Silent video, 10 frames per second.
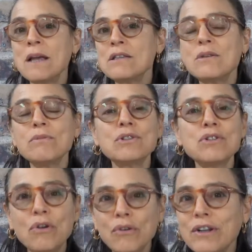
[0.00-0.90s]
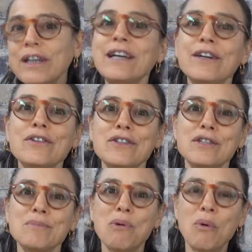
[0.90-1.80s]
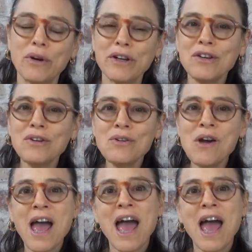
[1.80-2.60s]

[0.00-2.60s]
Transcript: So we're totally here to support you